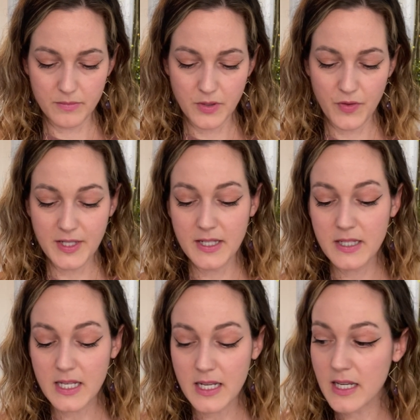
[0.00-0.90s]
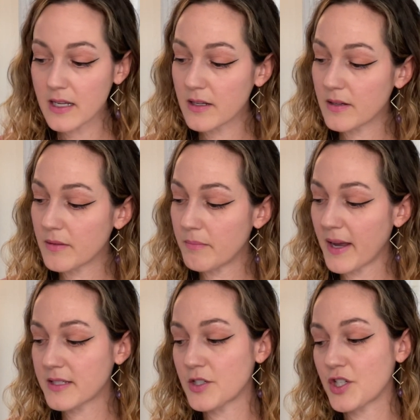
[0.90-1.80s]
So this is the
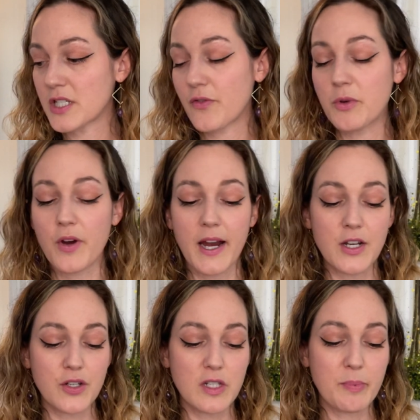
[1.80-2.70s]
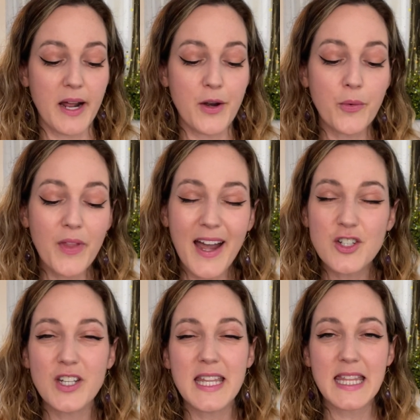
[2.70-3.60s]
Messages from your Angels, but I don't
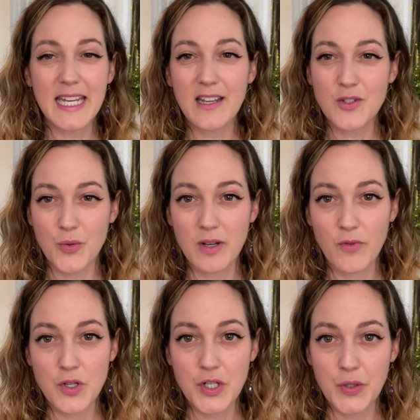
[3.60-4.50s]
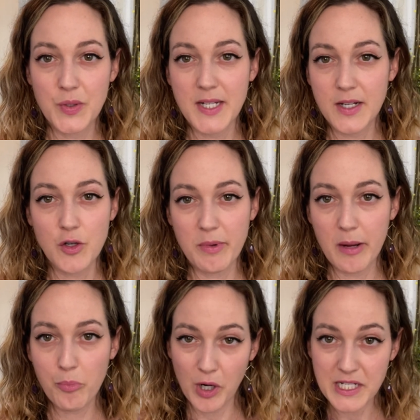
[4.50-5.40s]
actually think Doreen Virtue's decks are
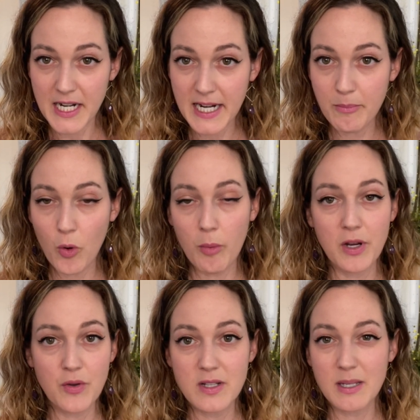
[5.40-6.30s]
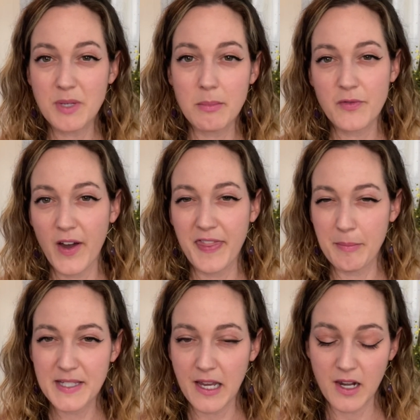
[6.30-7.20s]
being printed anymore, but you can sometimes find
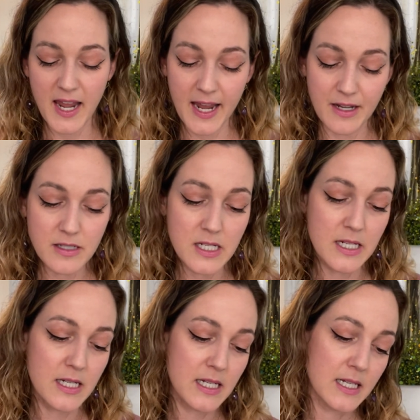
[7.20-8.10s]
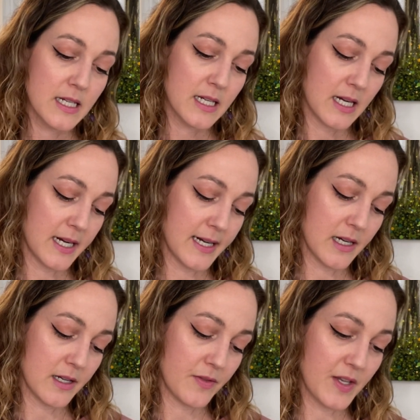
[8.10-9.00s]
them secondhand.
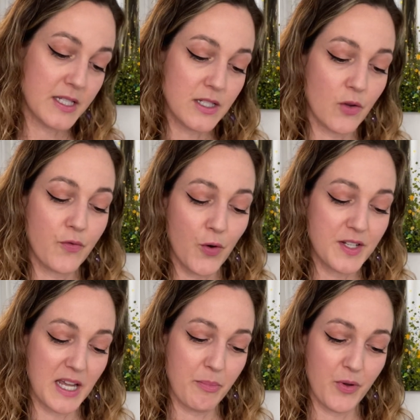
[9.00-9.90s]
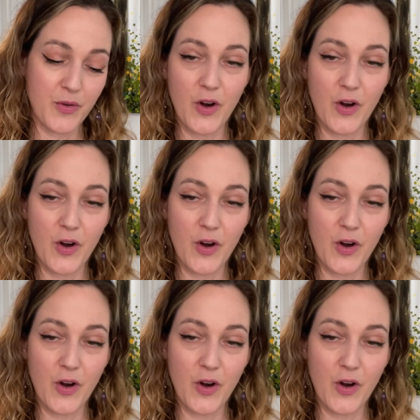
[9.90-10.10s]
This is, so for example,